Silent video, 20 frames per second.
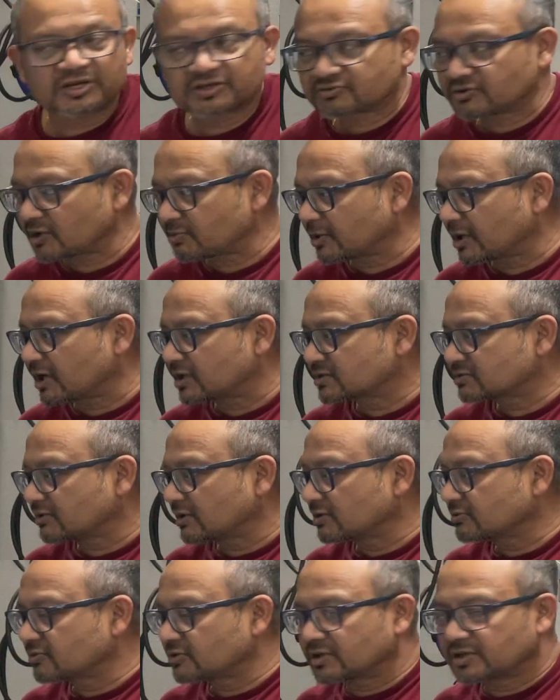square by r
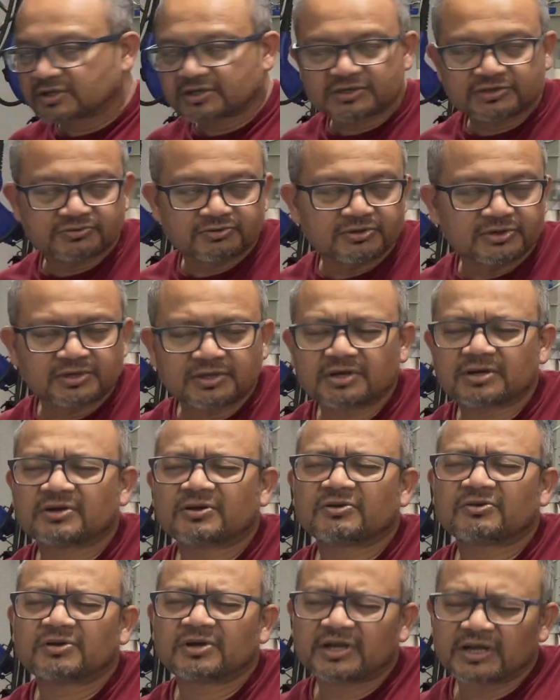square
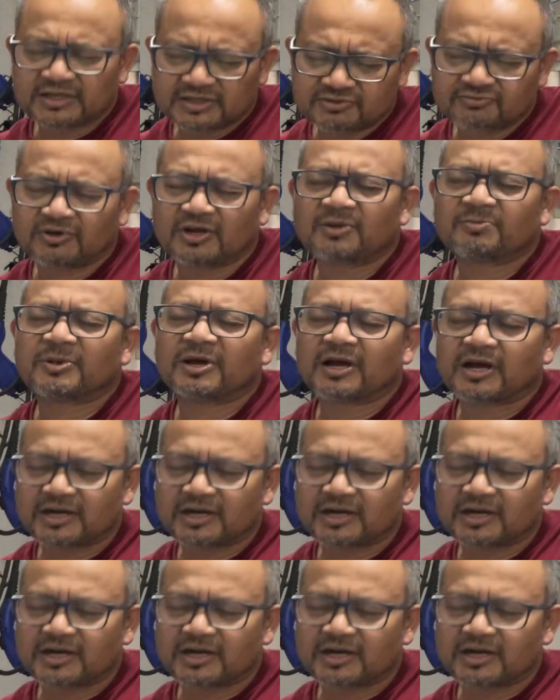x square by